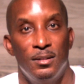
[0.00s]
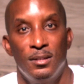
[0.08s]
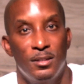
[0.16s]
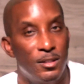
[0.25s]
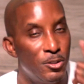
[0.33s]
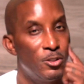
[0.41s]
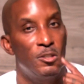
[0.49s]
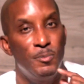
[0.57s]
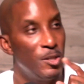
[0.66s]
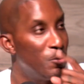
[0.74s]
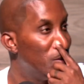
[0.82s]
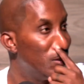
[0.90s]
Because you've just
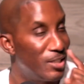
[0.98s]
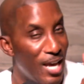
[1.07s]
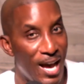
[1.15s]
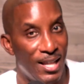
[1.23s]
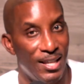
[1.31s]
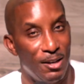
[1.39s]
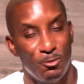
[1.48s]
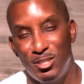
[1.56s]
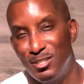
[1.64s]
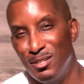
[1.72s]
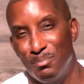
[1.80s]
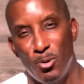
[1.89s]
been using talent, which
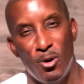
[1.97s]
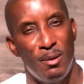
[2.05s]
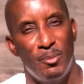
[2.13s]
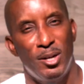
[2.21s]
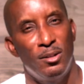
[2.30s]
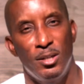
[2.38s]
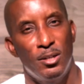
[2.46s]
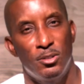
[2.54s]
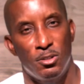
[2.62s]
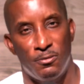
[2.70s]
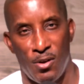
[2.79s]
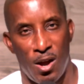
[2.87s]
is important, but it only goes
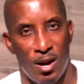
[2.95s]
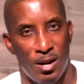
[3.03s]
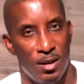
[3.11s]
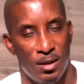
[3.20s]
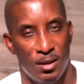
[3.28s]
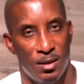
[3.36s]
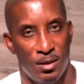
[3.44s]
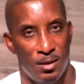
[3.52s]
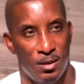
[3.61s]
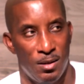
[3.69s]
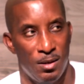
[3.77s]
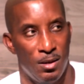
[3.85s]
so far.
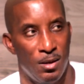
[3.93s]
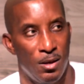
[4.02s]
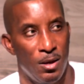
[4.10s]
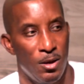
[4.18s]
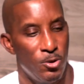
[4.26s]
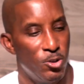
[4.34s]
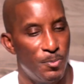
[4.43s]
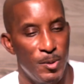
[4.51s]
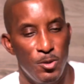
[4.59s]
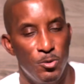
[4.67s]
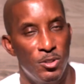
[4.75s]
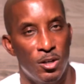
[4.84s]
You've just been using